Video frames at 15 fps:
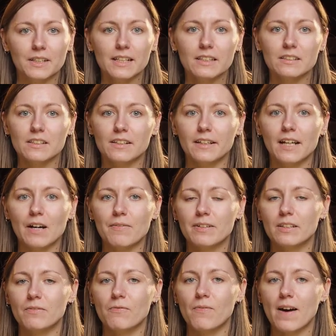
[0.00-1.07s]
Together, they
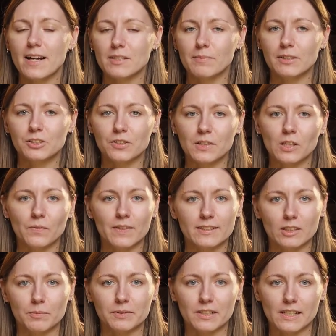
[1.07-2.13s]
cover the vast majority of
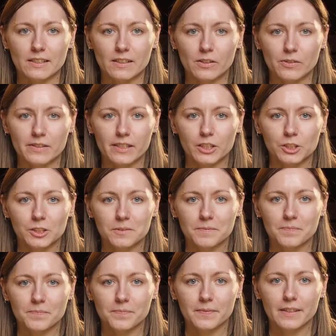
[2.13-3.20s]
desktop screen reader usage.
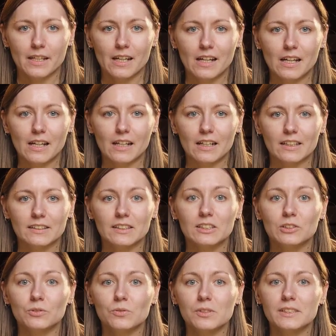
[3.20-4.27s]

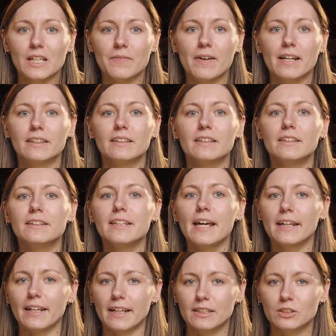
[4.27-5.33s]
These tools have had
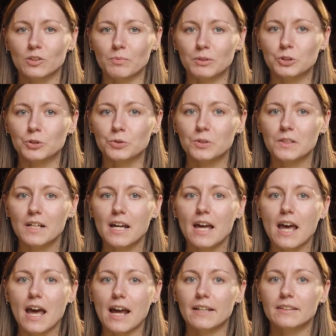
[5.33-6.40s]
decades to mature,
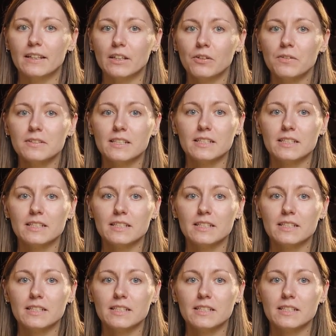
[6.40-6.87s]
and their